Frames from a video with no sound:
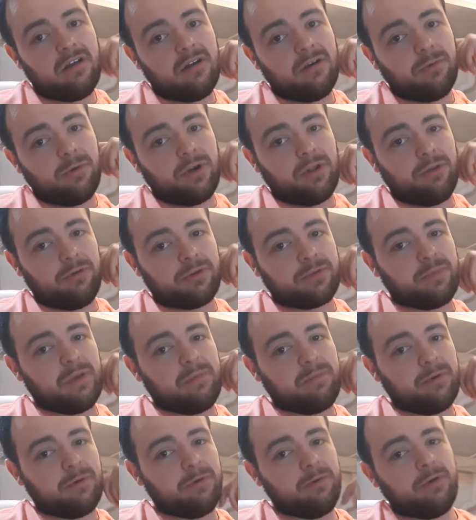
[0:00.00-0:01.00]
one of those
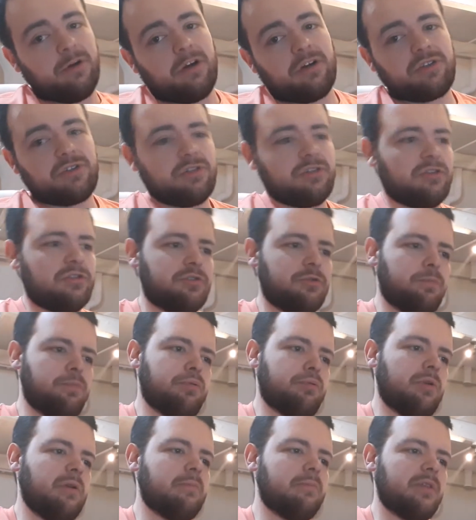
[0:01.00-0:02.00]
people who are
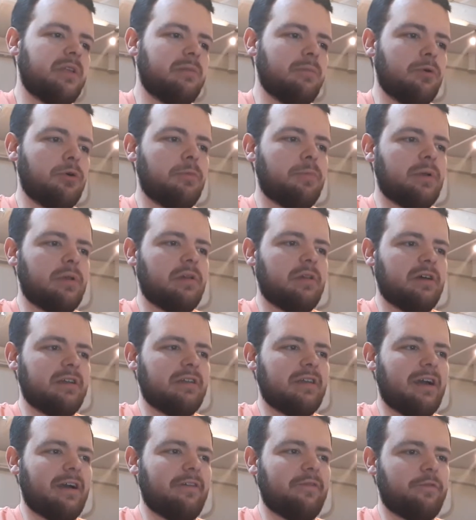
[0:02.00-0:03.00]
supremely mobile
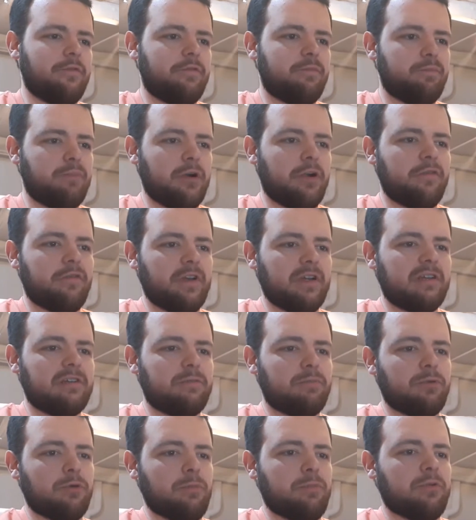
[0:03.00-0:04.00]
and have
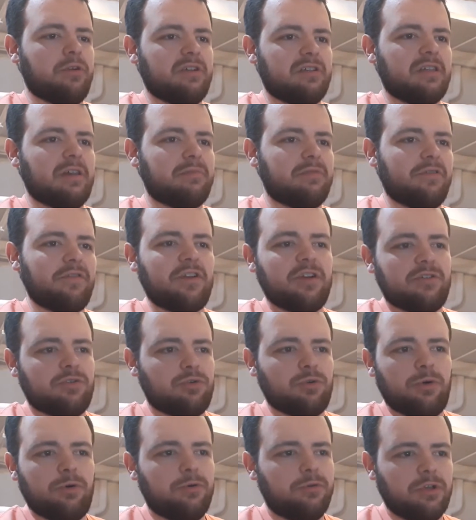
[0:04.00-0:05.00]
perfect proprioceptive
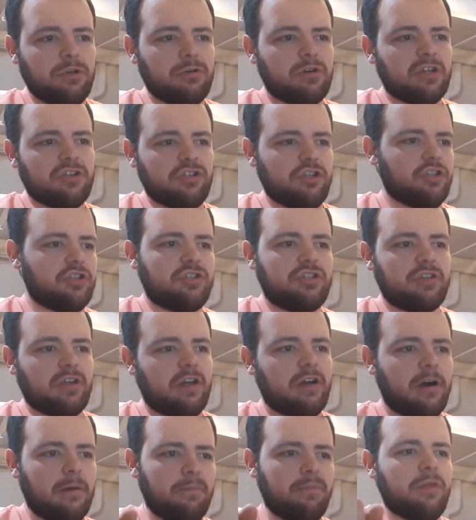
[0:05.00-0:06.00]
control, you can just
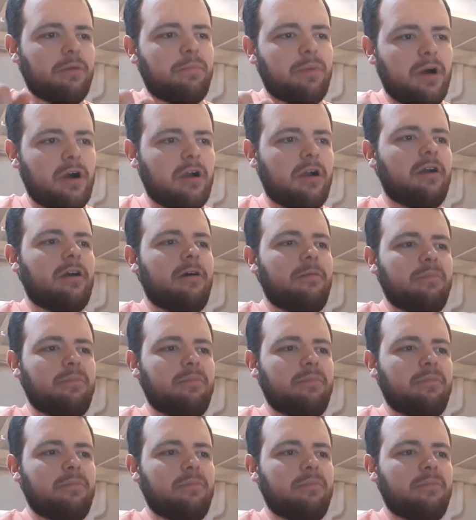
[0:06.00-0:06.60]
up the bar,